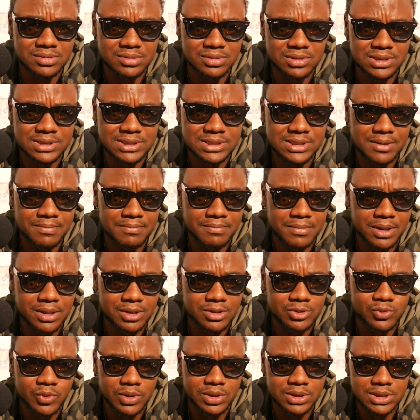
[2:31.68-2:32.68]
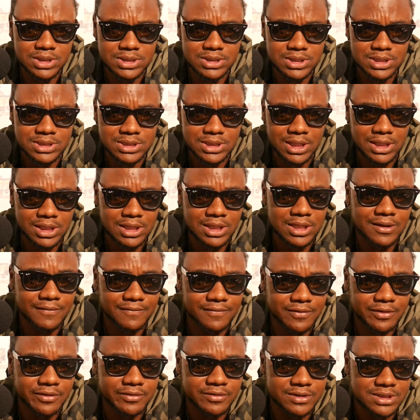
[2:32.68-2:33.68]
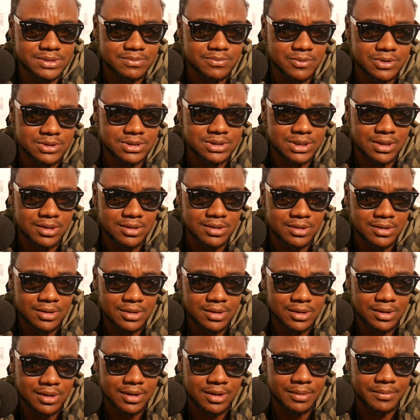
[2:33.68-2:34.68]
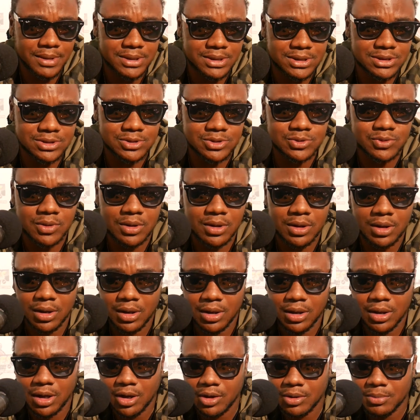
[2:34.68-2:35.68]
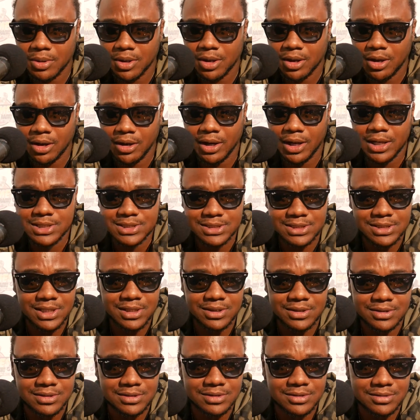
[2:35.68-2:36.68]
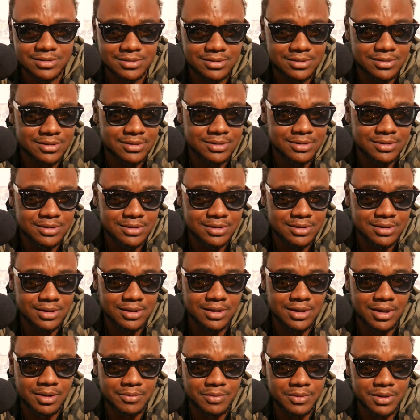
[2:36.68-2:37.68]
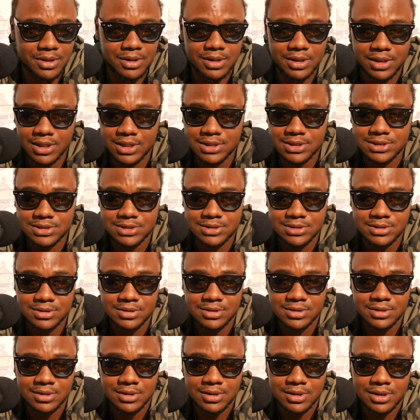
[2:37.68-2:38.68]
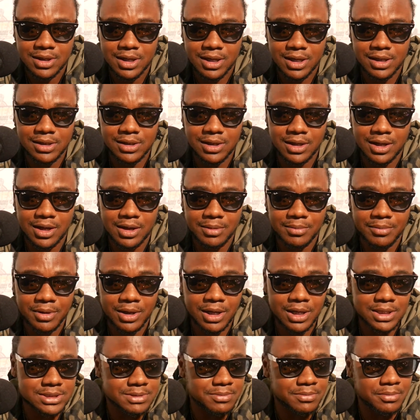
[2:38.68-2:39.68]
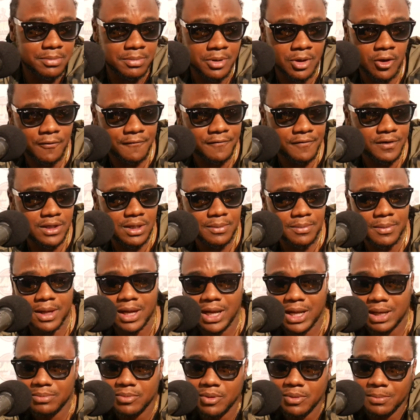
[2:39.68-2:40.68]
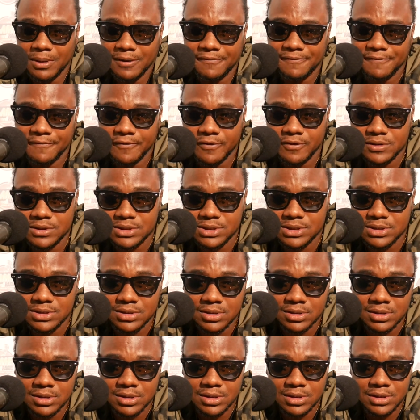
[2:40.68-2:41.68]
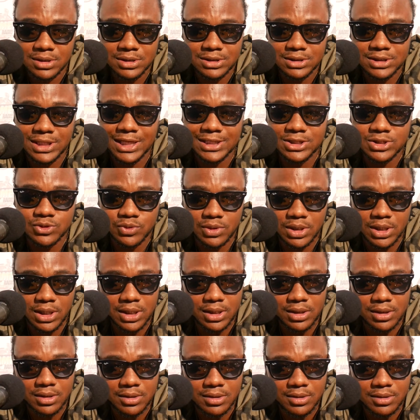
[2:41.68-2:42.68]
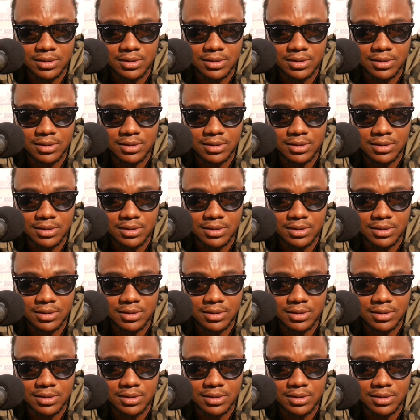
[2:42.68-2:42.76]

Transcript: December the 26th, a day after Christmas, I met into a horrible car accident, you know what I mean? Yes, and because I go for name the album at first, Not Today.